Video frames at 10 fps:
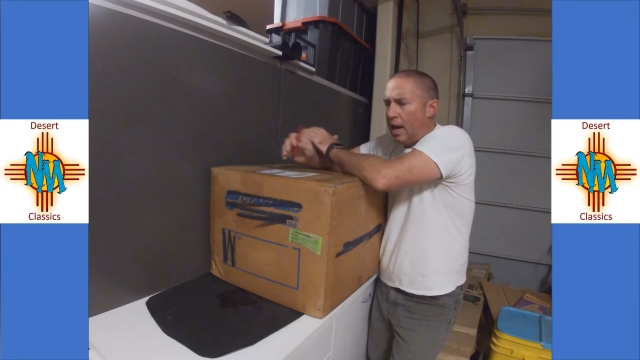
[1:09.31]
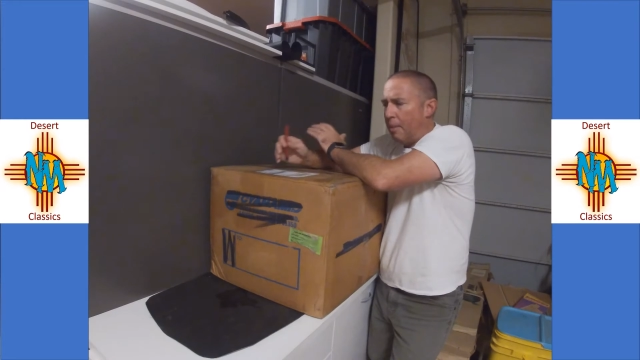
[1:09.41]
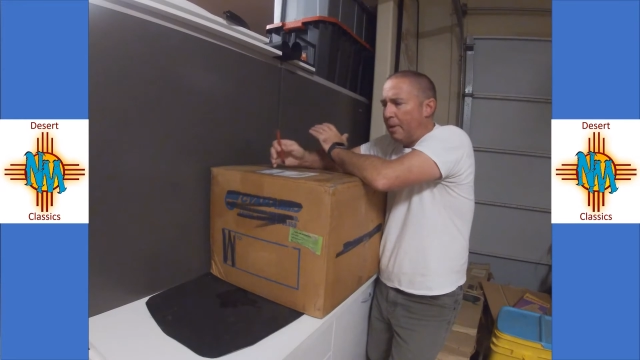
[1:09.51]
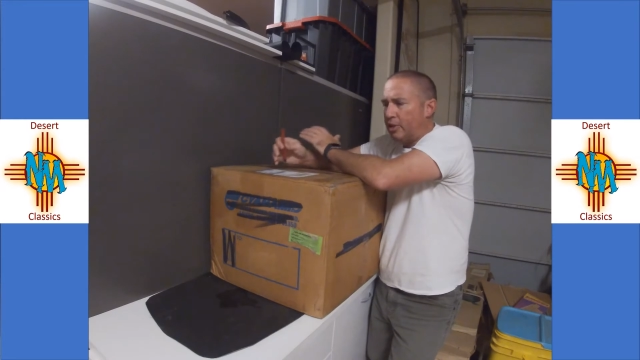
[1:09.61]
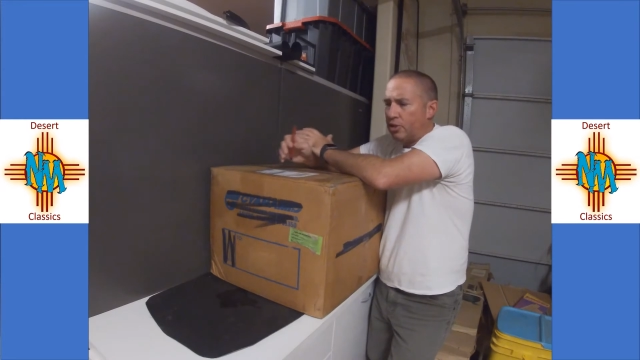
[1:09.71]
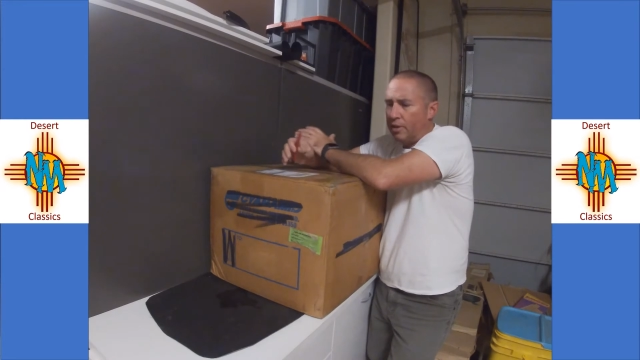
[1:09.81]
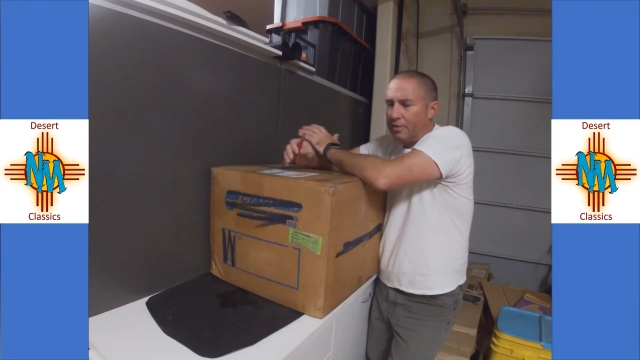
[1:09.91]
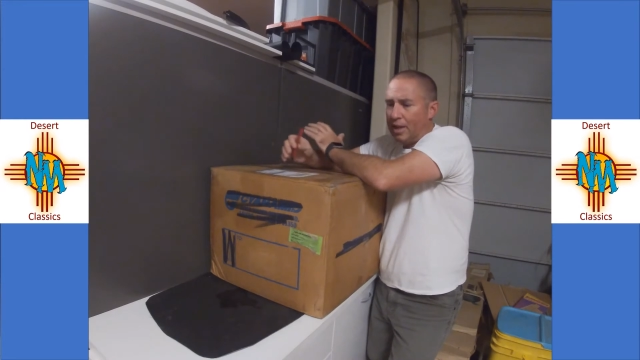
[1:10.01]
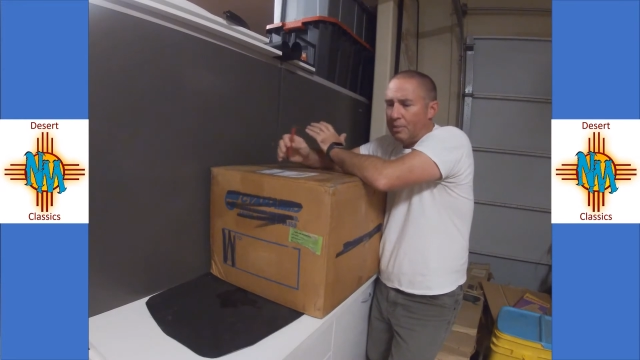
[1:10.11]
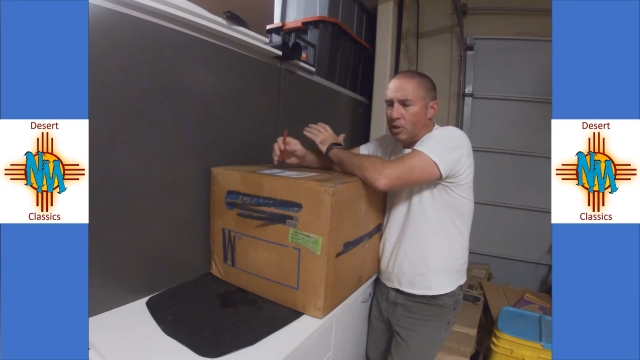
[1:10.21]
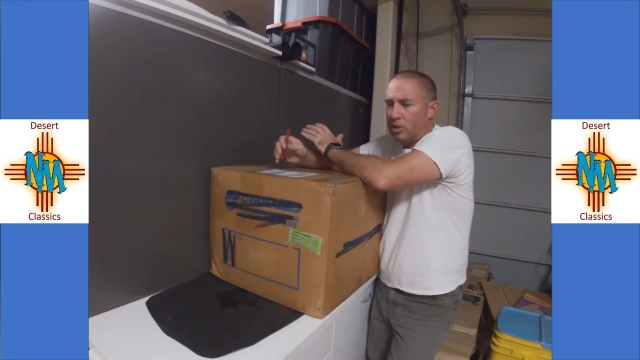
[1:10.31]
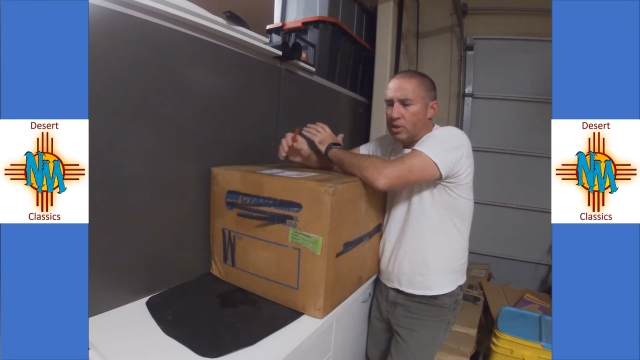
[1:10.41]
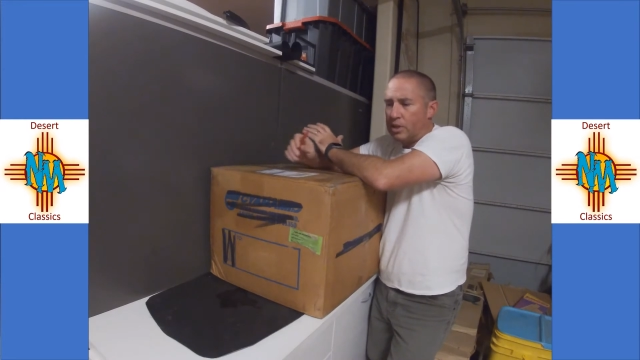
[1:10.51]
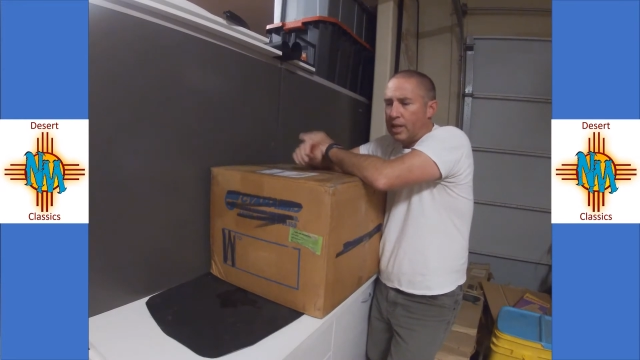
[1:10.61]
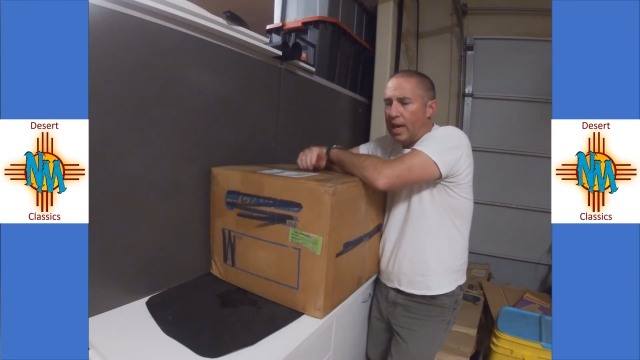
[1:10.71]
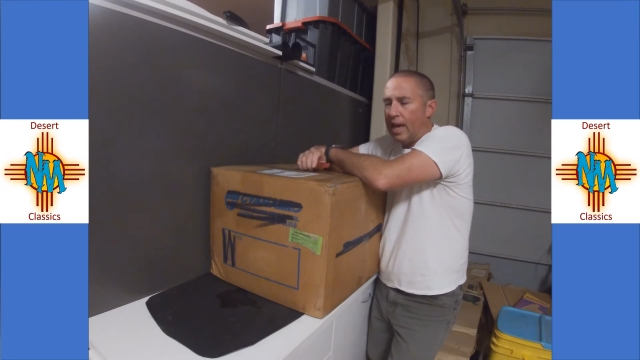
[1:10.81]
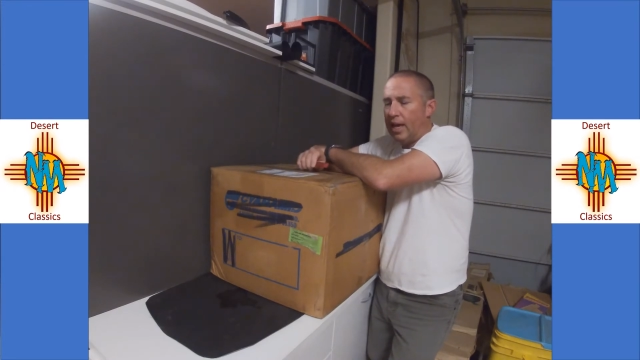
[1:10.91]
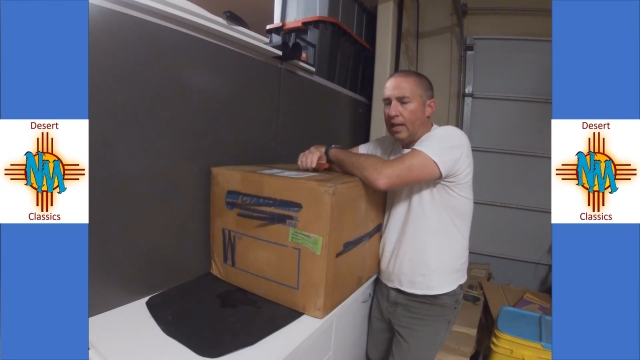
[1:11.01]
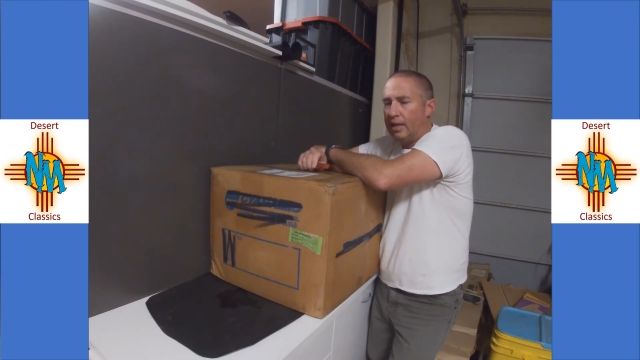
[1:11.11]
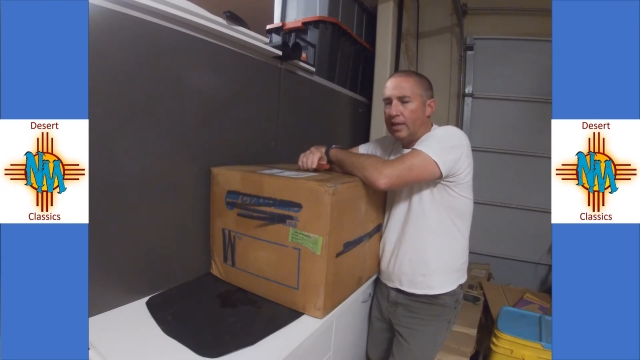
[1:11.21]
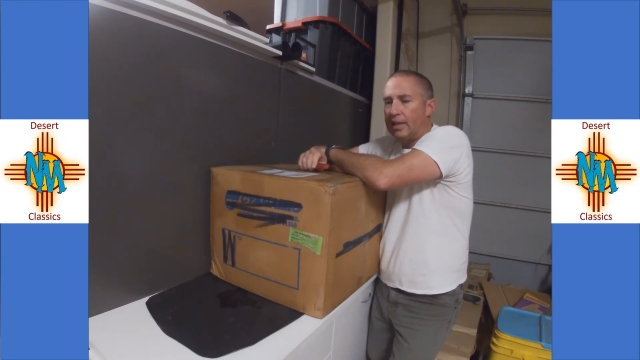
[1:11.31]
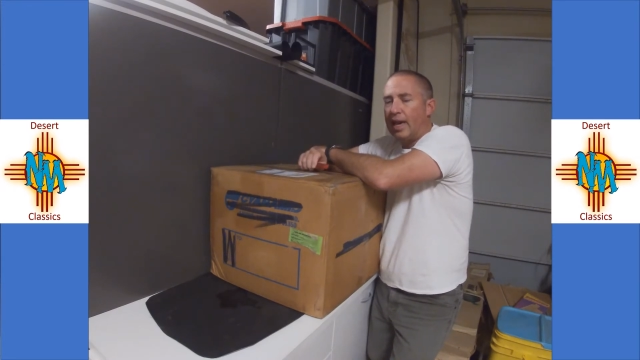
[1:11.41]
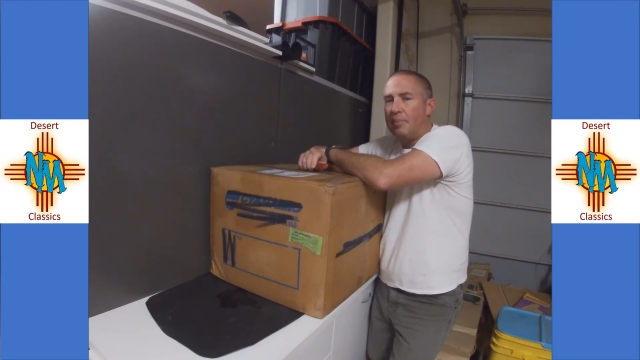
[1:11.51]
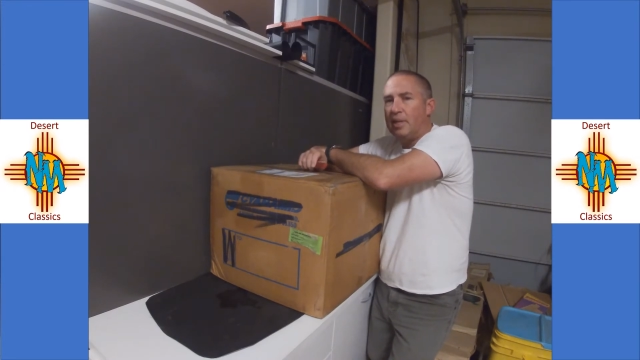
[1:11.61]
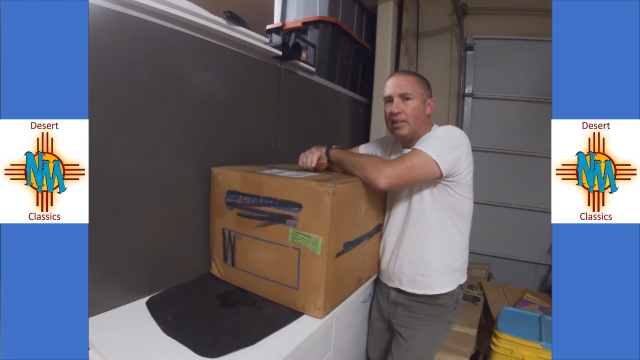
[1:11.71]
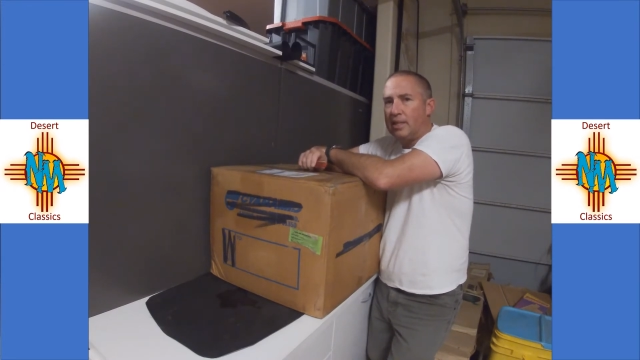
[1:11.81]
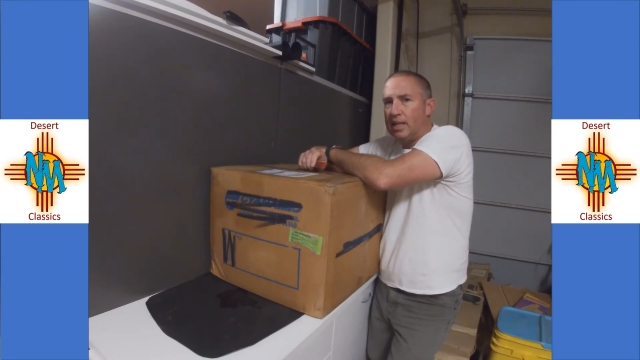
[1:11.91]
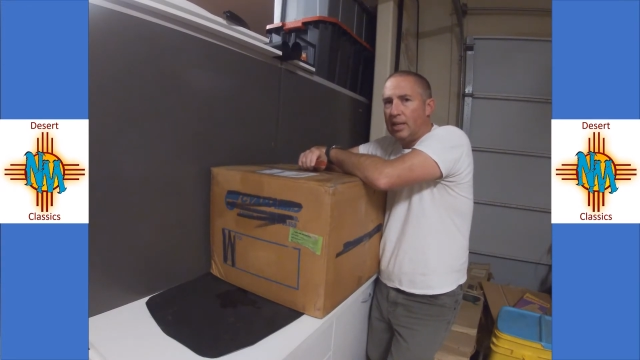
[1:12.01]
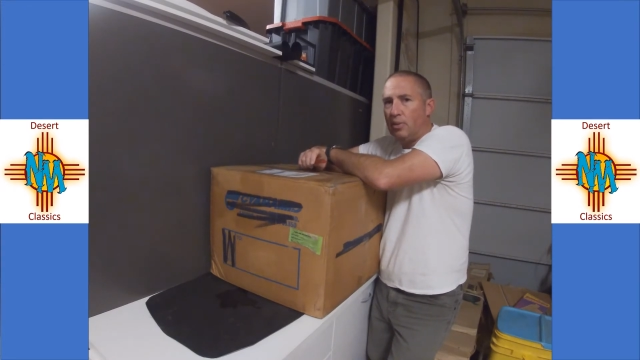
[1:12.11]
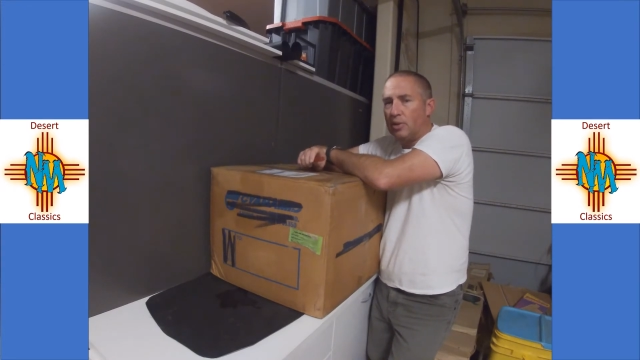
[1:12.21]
A mixture of Lemmerz and KPZ,